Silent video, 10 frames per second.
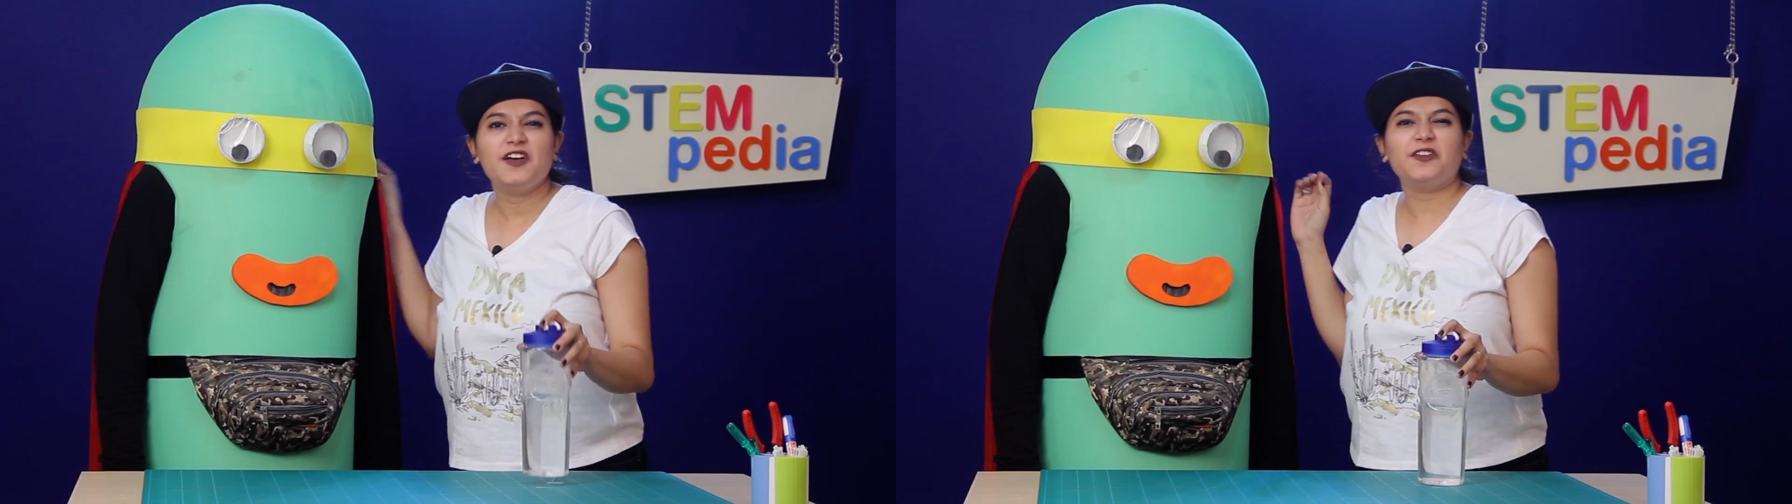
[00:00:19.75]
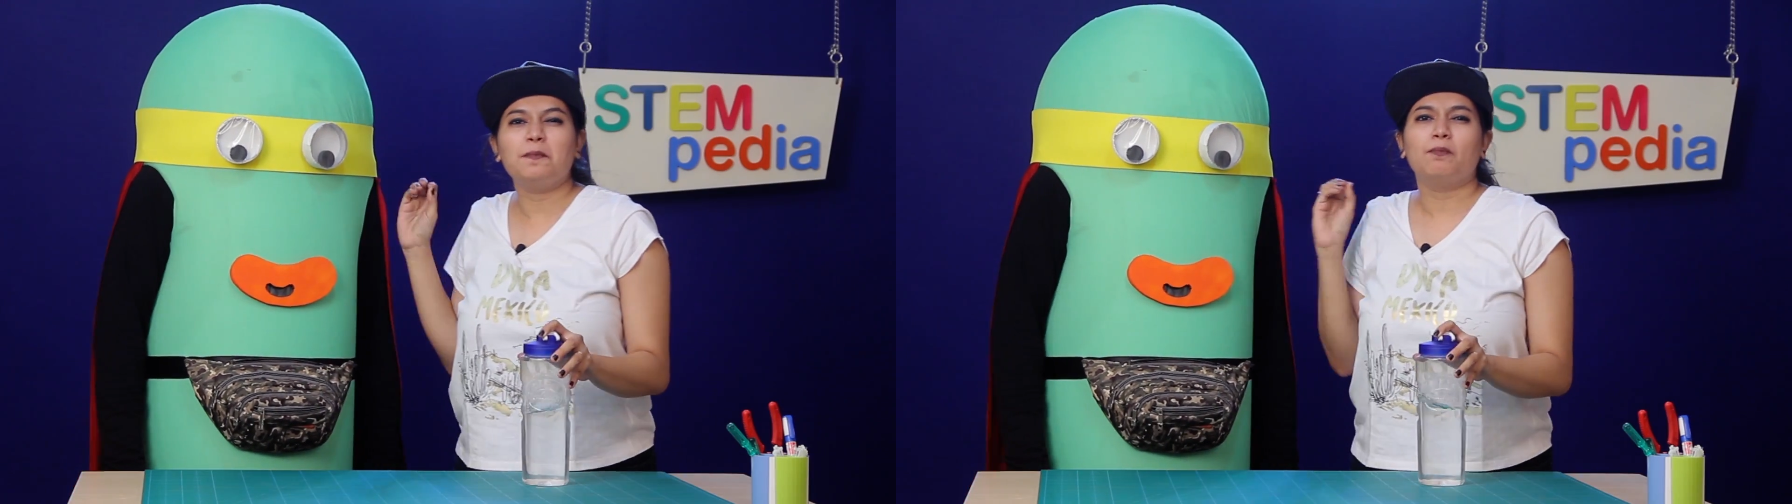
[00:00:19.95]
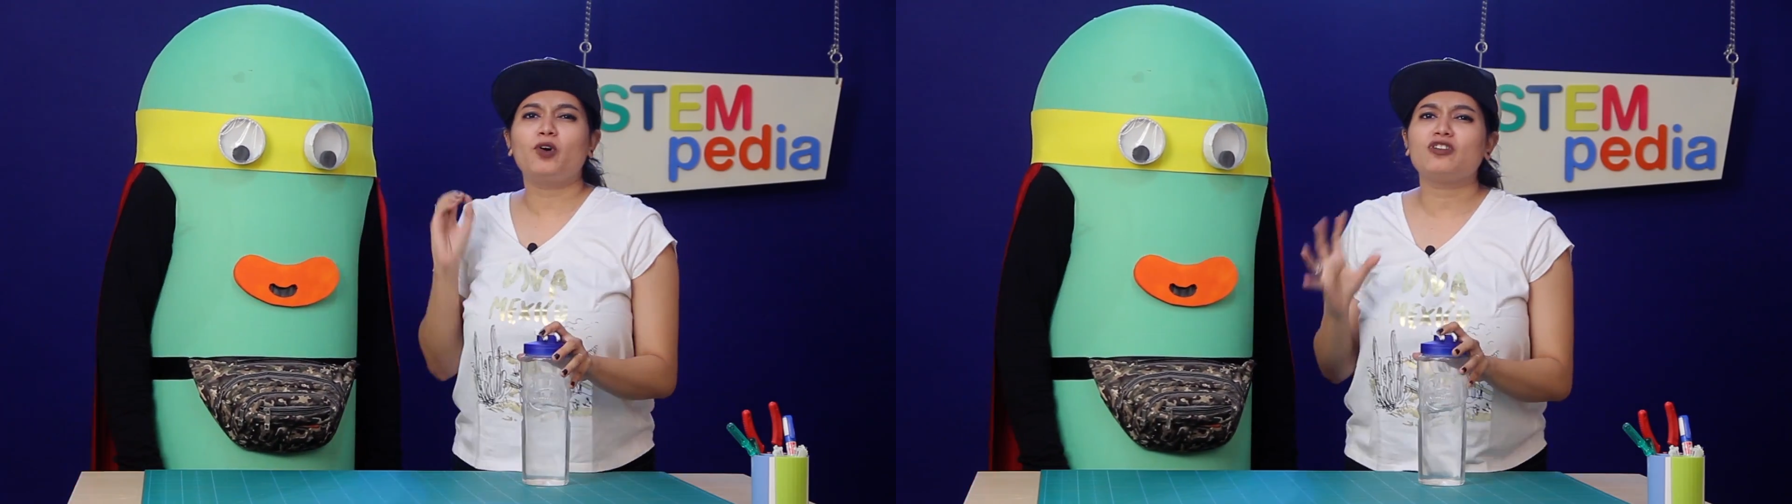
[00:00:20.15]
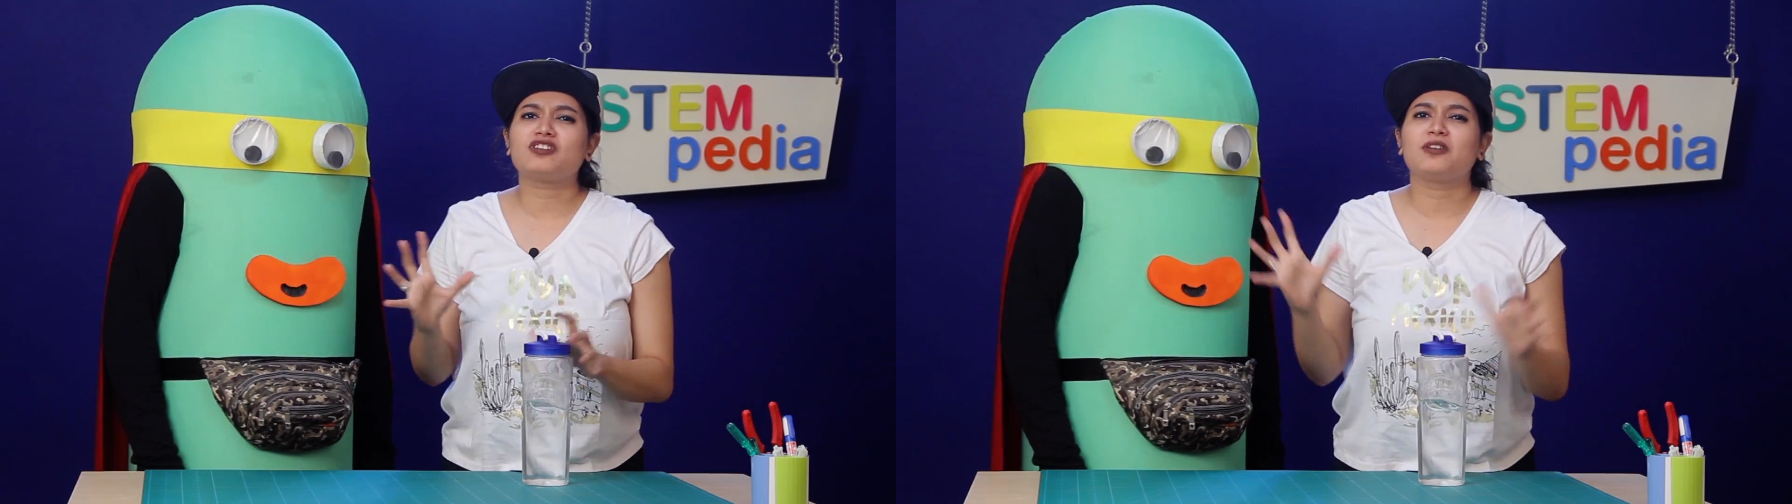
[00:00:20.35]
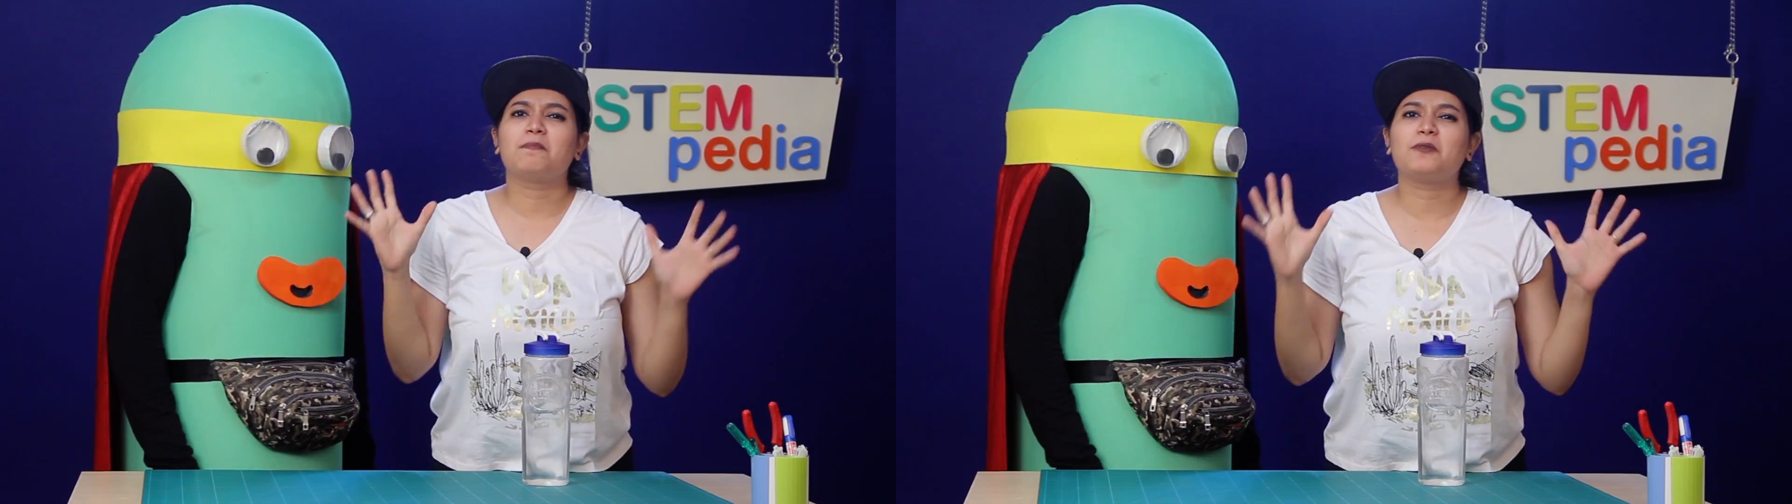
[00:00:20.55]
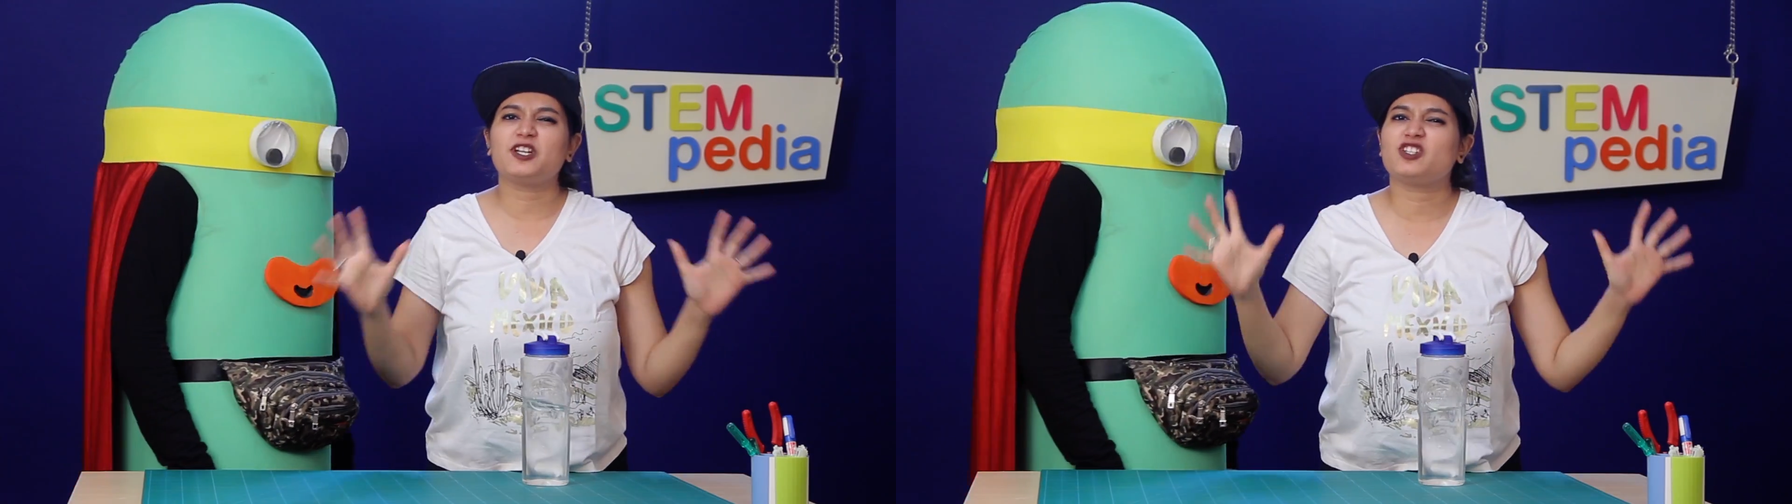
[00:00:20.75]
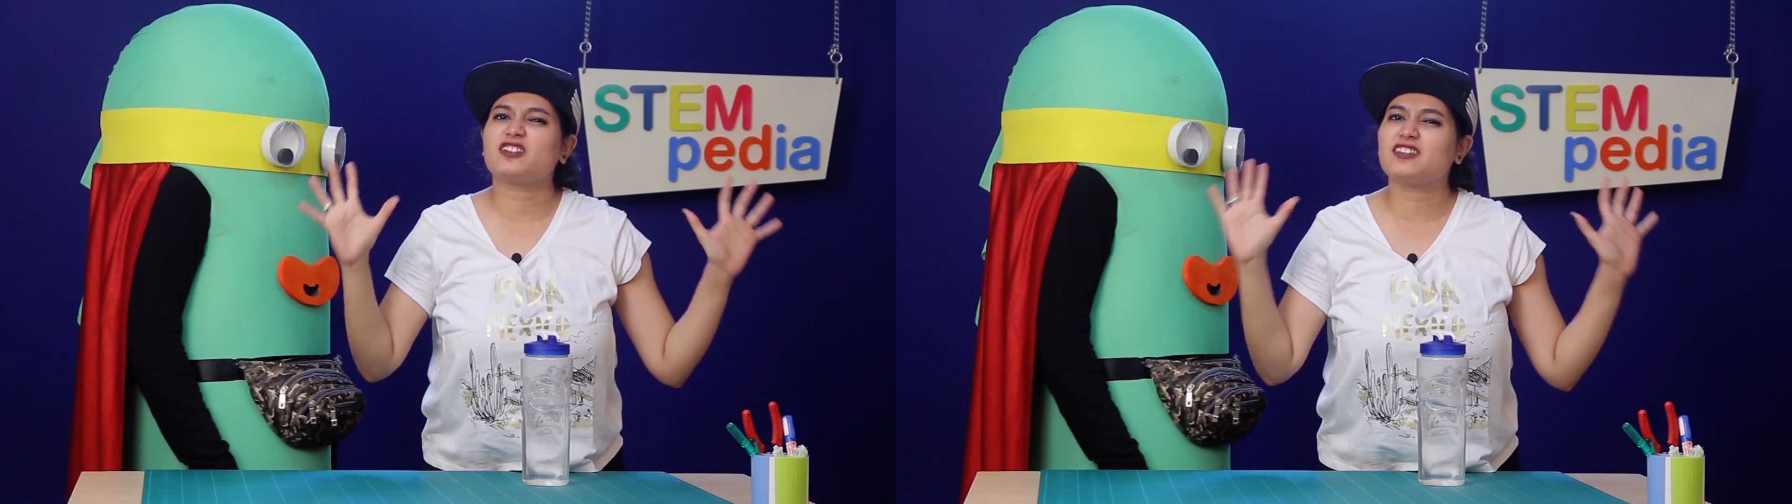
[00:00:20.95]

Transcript: The most precious